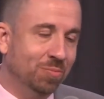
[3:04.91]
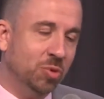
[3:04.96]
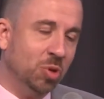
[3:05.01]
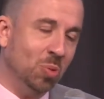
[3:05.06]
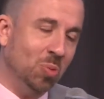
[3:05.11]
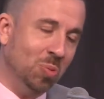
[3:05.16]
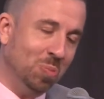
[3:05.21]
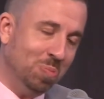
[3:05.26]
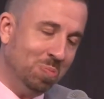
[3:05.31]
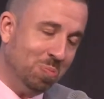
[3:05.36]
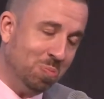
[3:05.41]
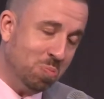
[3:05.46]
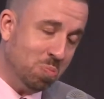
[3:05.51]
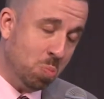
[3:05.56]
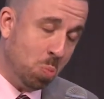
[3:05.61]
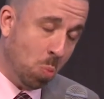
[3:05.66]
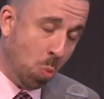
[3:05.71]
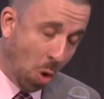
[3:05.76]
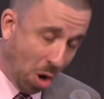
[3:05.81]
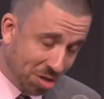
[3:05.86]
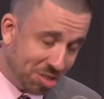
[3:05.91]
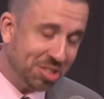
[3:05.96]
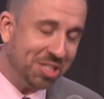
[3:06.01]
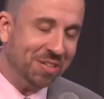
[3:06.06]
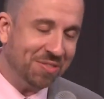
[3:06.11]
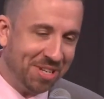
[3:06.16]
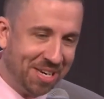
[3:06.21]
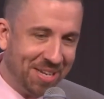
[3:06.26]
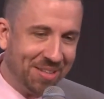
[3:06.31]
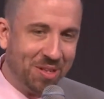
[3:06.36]
the worst
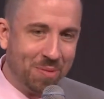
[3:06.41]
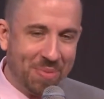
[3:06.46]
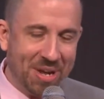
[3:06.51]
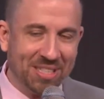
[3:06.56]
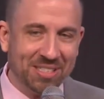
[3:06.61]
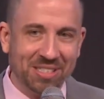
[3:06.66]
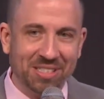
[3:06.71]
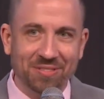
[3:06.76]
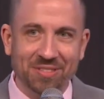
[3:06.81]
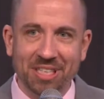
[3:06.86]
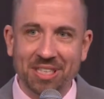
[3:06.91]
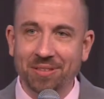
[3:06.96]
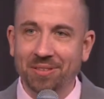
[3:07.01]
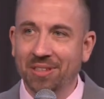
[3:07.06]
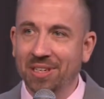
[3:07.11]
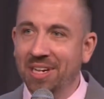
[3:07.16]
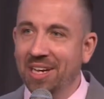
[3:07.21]
of it and the best of it.